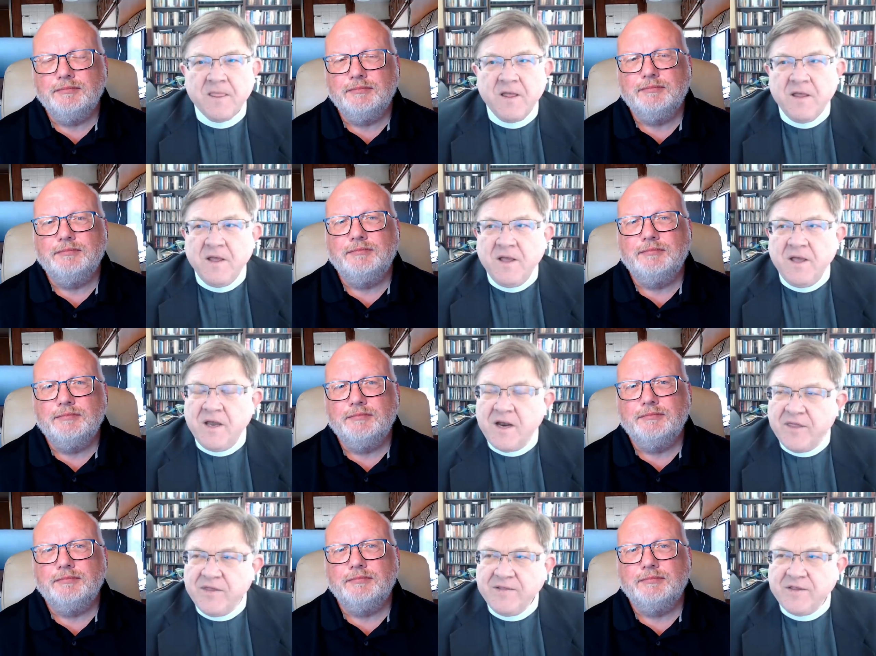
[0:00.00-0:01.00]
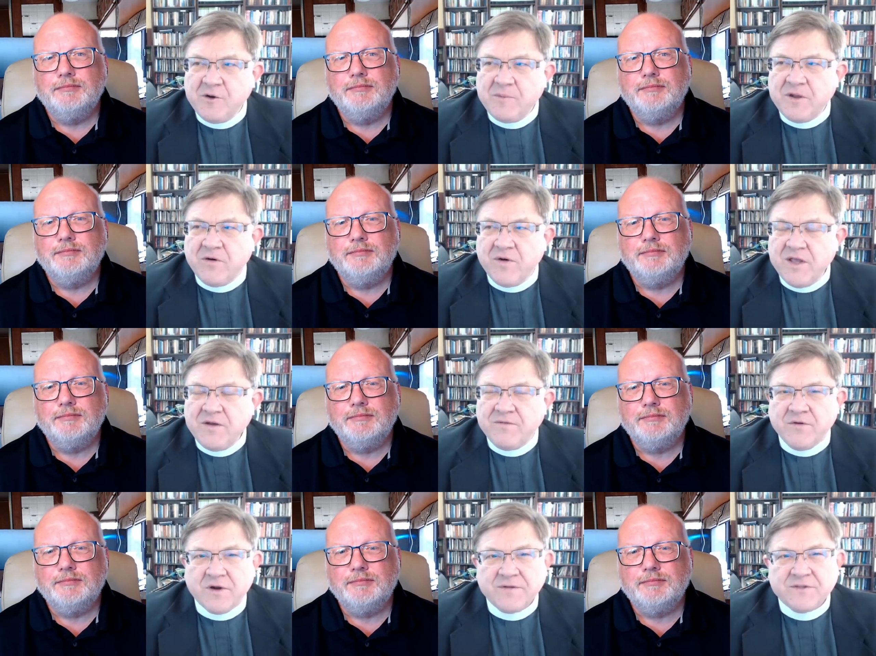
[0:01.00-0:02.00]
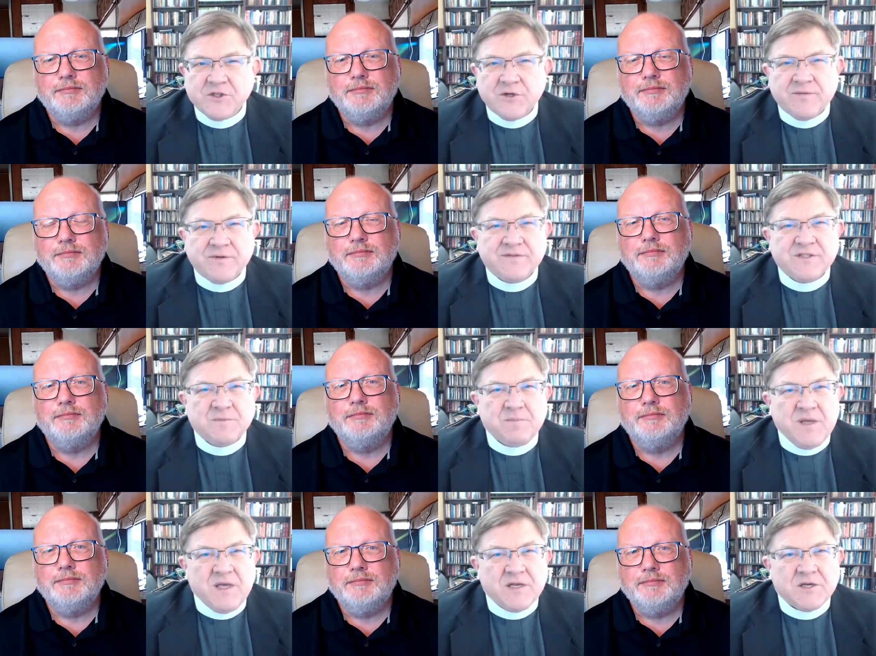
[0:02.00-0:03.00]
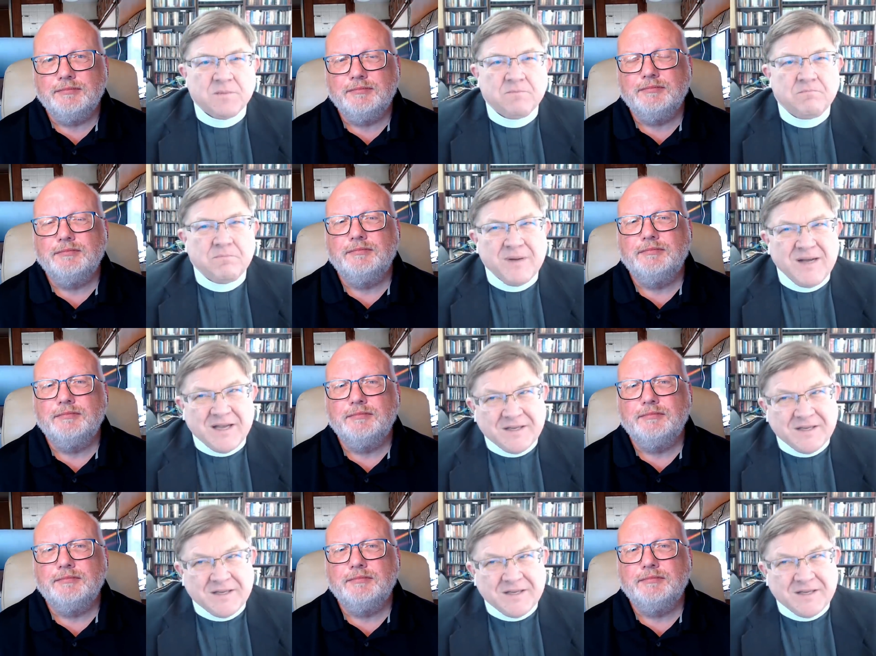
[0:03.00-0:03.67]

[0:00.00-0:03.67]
Speaker 1: And I think that'll be great for conservative speech, but